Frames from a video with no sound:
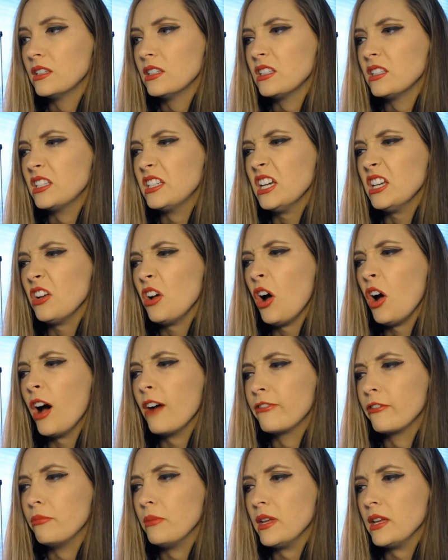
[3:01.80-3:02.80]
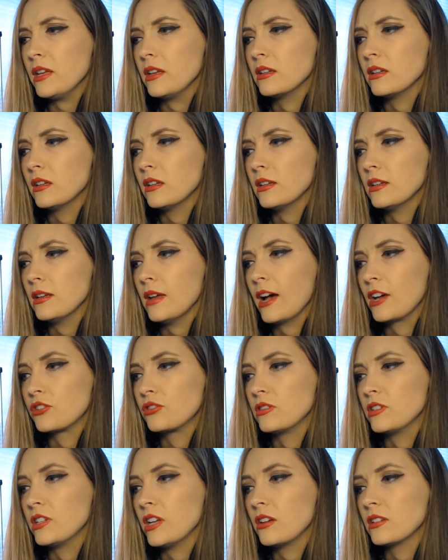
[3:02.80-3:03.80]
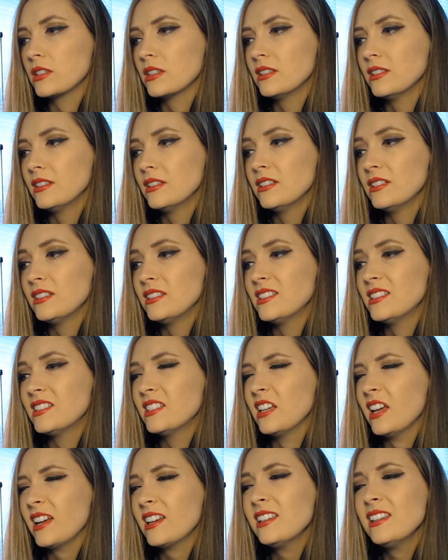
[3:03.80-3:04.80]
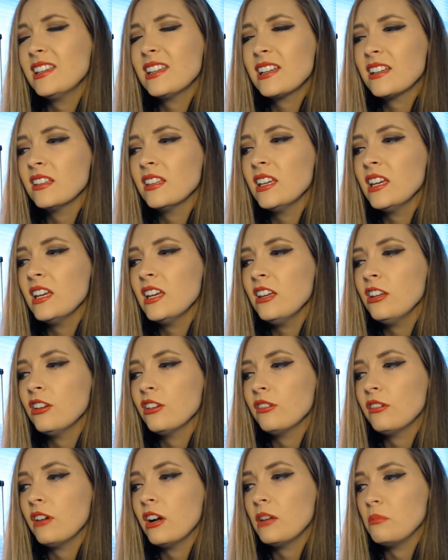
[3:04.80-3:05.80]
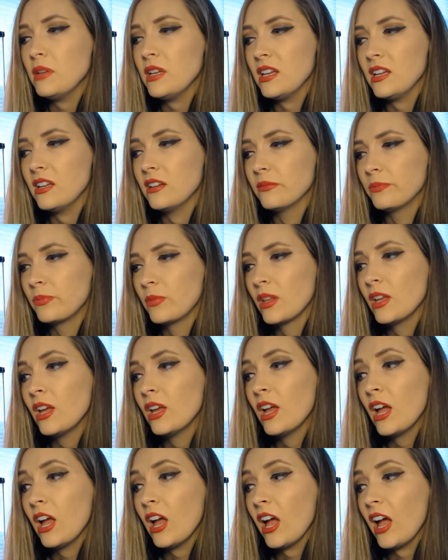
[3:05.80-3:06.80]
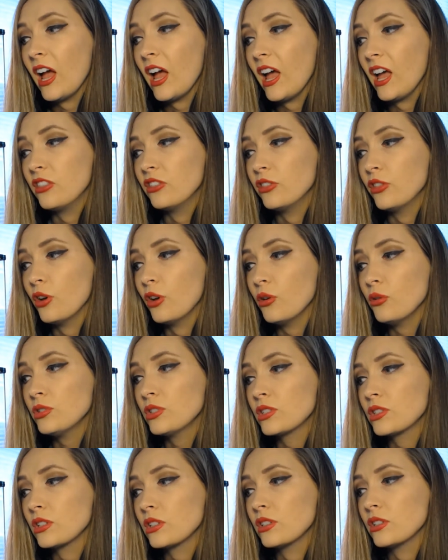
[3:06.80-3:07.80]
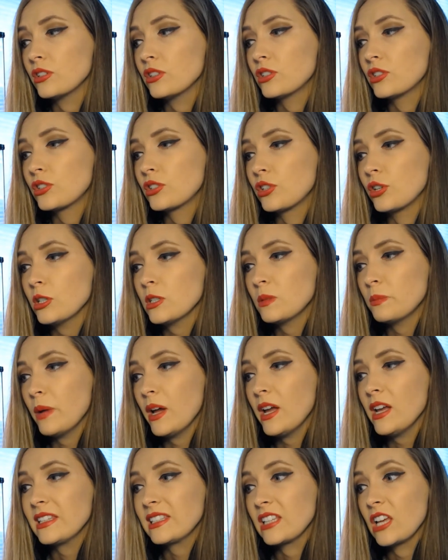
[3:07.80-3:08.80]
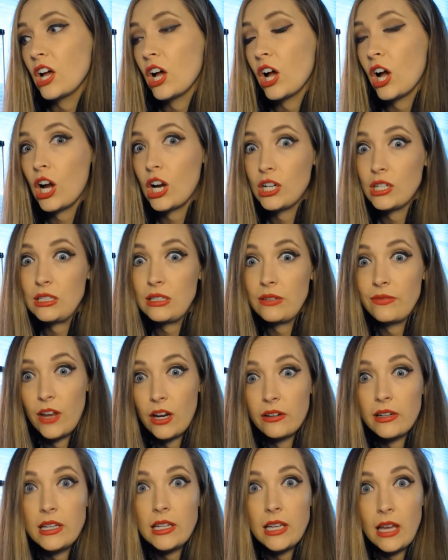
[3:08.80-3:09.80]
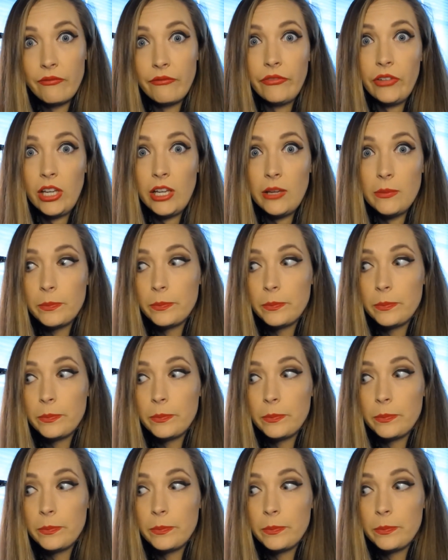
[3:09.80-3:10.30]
Get off of me, Astrid yells. Technically, you're on me. And those skirt spikes aren't very comfy.